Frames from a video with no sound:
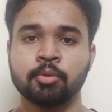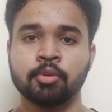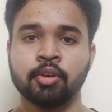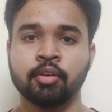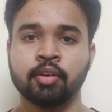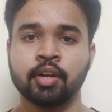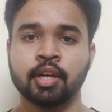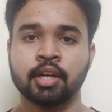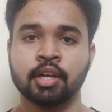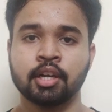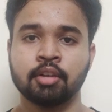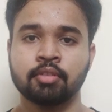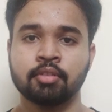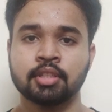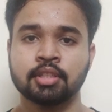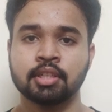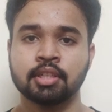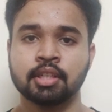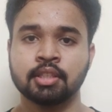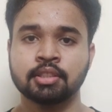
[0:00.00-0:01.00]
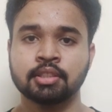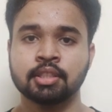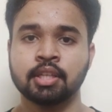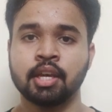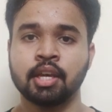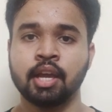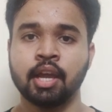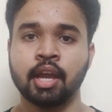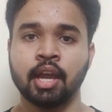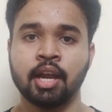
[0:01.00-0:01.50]
remove our nervousness
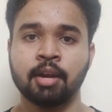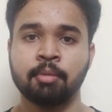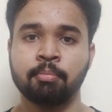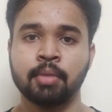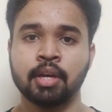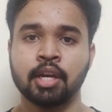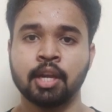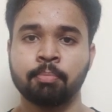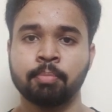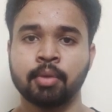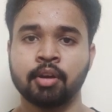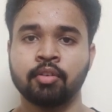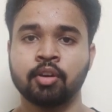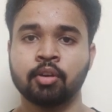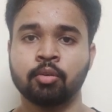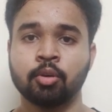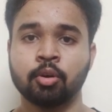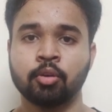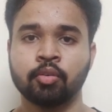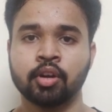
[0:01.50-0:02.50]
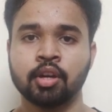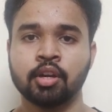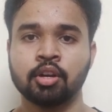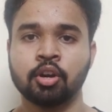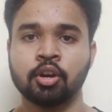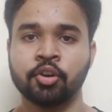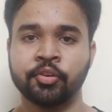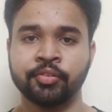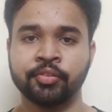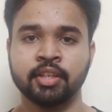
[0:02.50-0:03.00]
and build up our overall
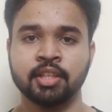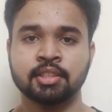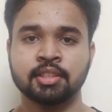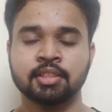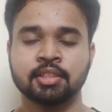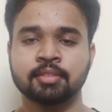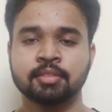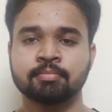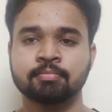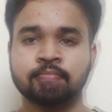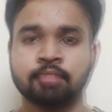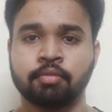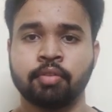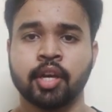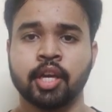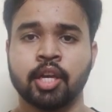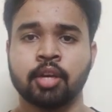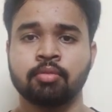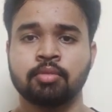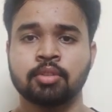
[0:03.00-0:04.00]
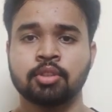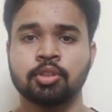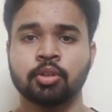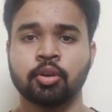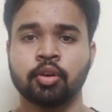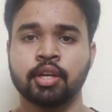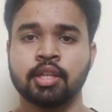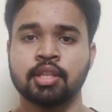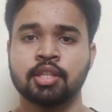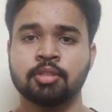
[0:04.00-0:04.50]
confidence. If I am
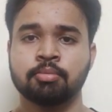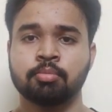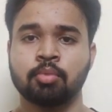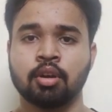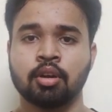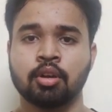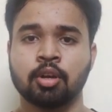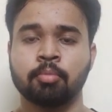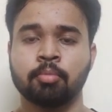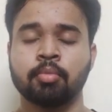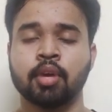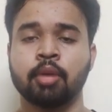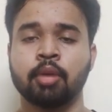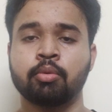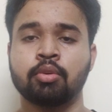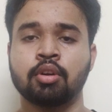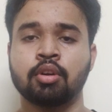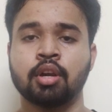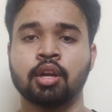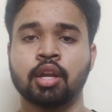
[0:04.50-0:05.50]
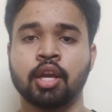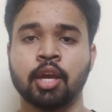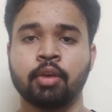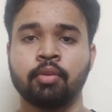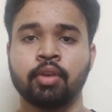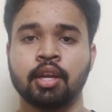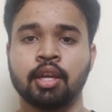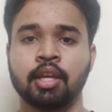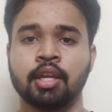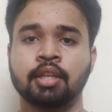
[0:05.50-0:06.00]
joined in this program, I would not
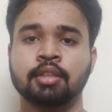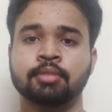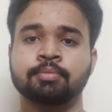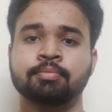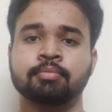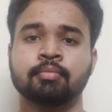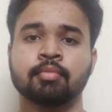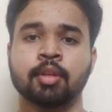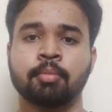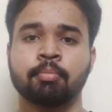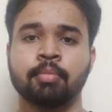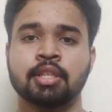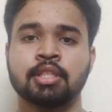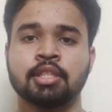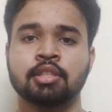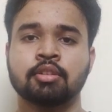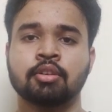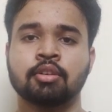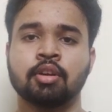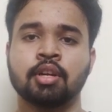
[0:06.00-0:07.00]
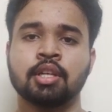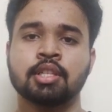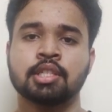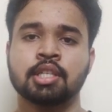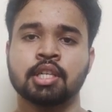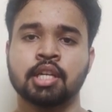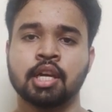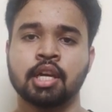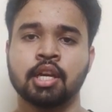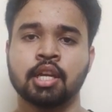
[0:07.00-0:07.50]
have any basic knowledge
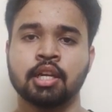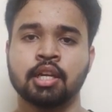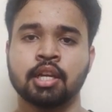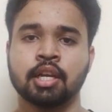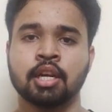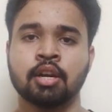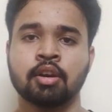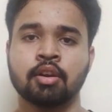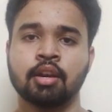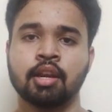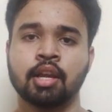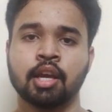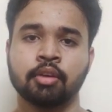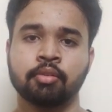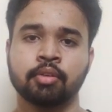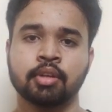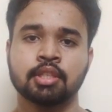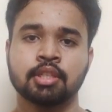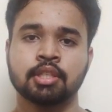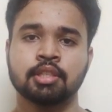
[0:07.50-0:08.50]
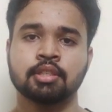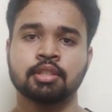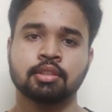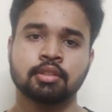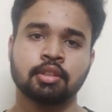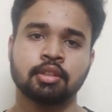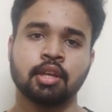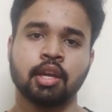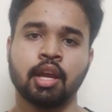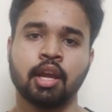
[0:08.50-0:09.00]
regarding technical
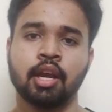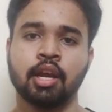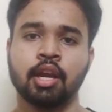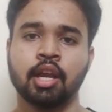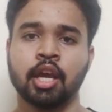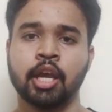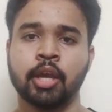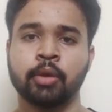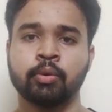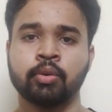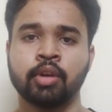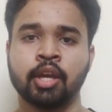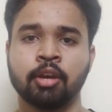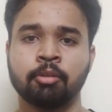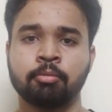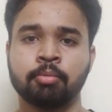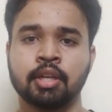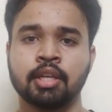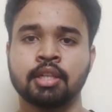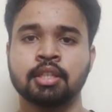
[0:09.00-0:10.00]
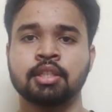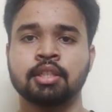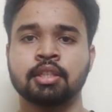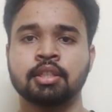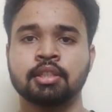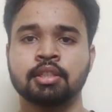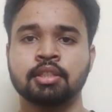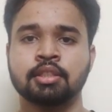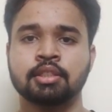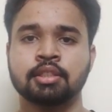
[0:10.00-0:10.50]
languages and I would have been
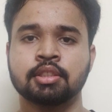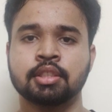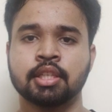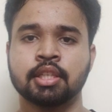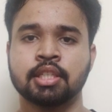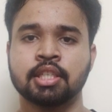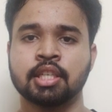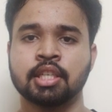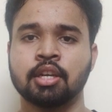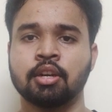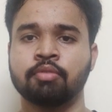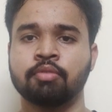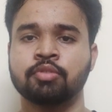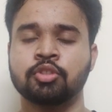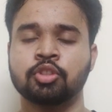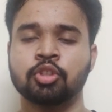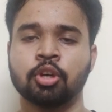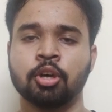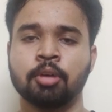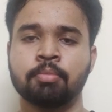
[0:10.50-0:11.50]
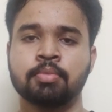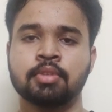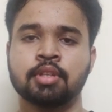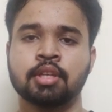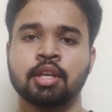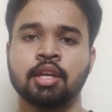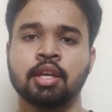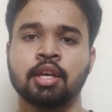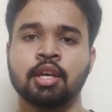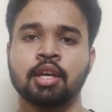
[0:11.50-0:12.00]
in searching of jobs